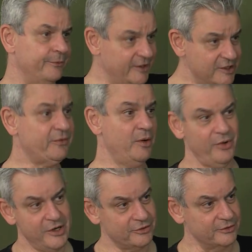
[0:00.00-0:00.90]
These
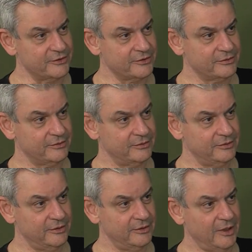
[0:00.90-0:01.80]
vibrations
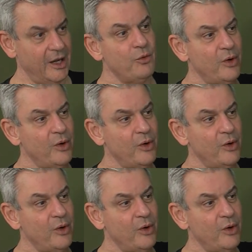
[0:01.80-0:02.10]
are